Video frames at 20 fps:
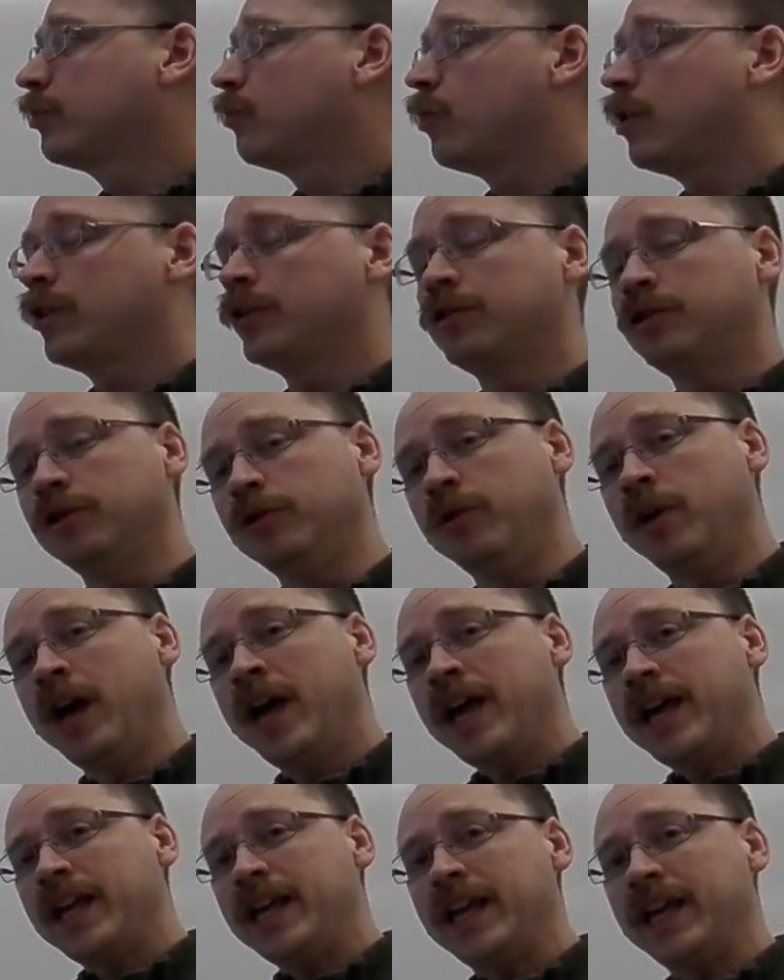want to do
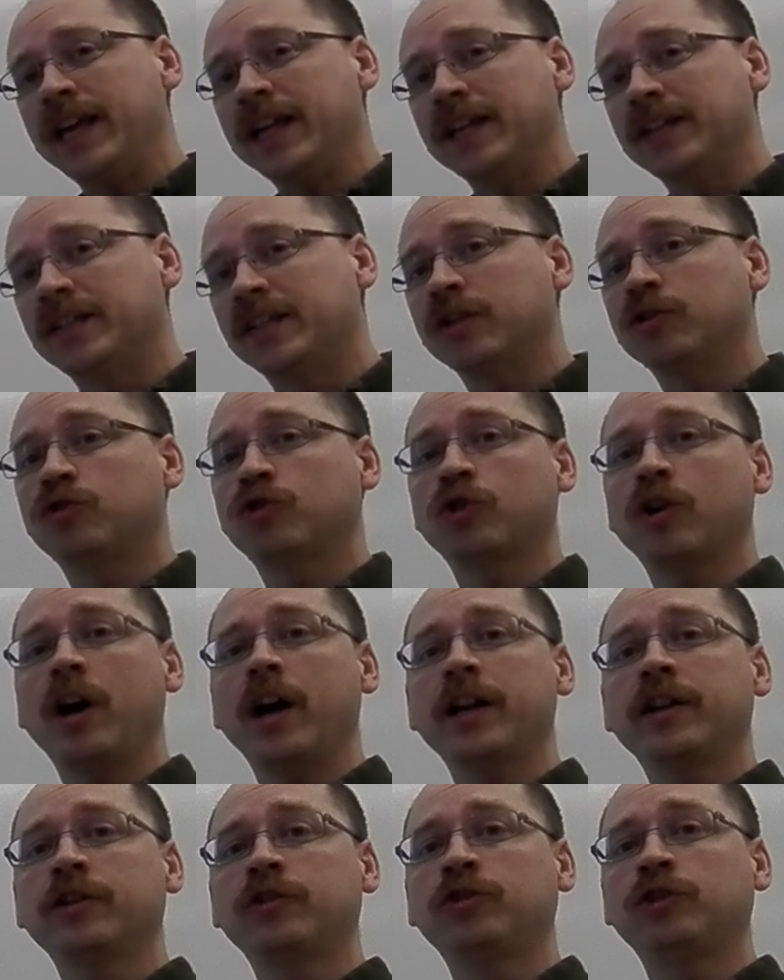is
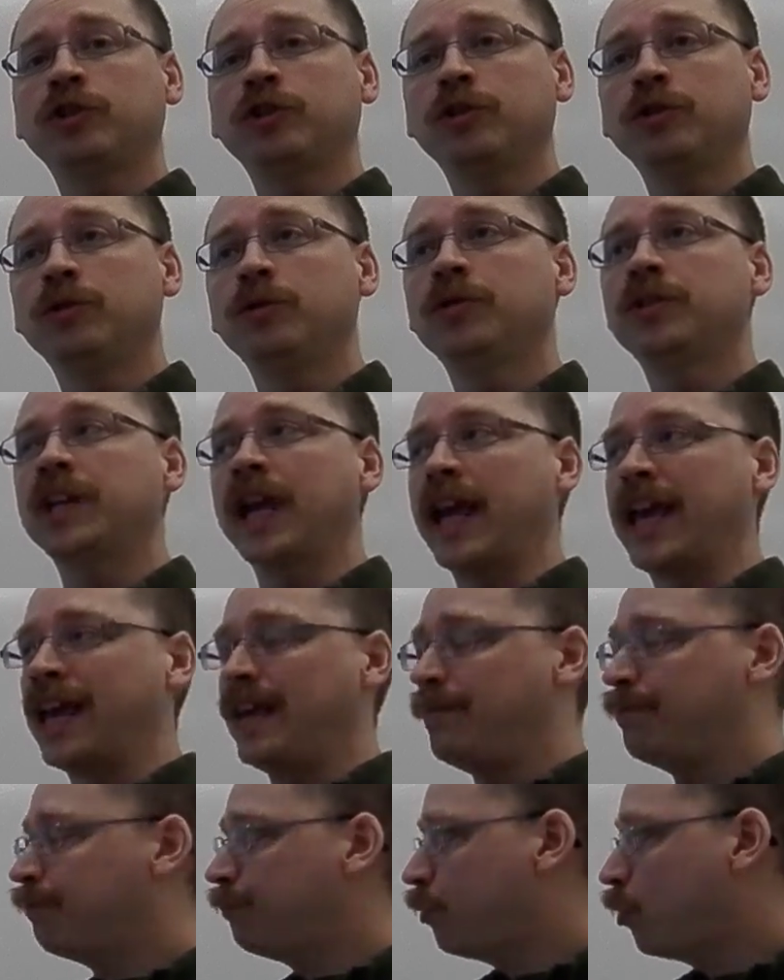try to choose
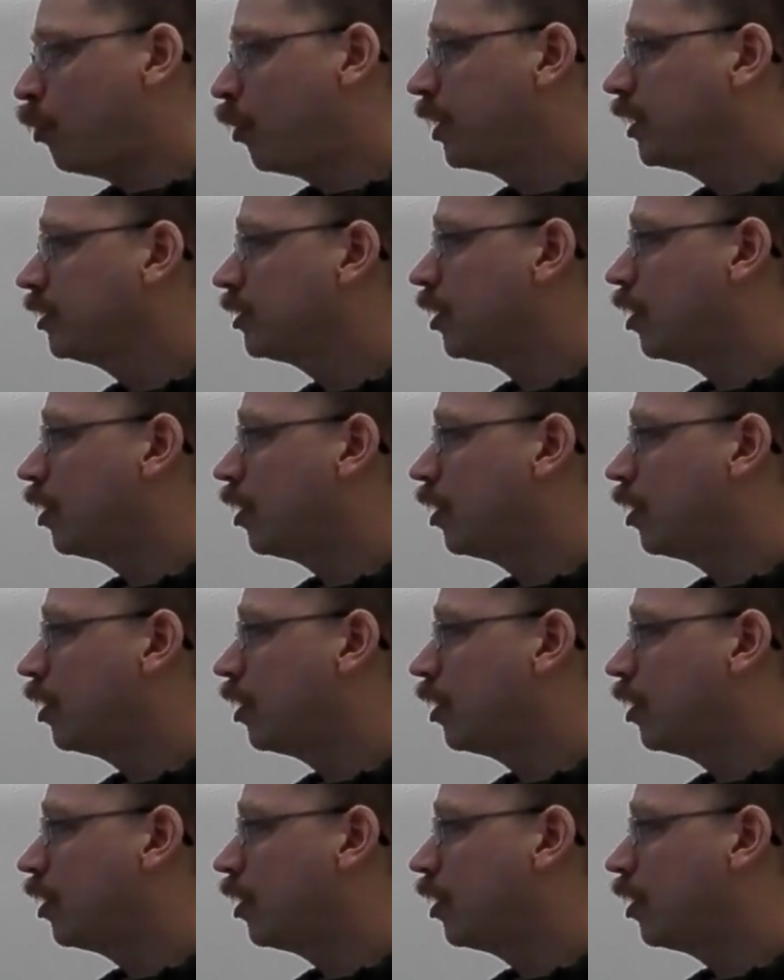a point